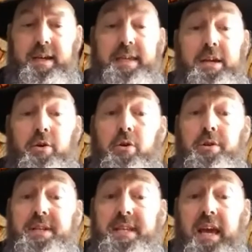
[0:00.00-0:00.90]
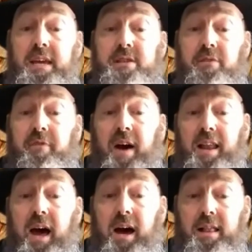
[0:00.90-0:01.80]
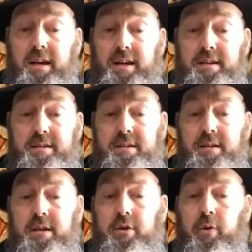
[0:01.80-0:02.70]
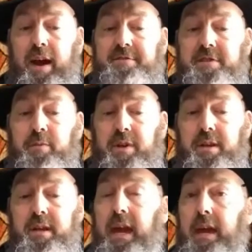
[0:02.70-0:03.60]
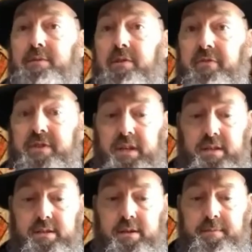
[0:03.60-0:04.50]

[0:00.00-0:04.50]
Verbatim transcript: In the early days of Valhalla, a craftsman came to visit.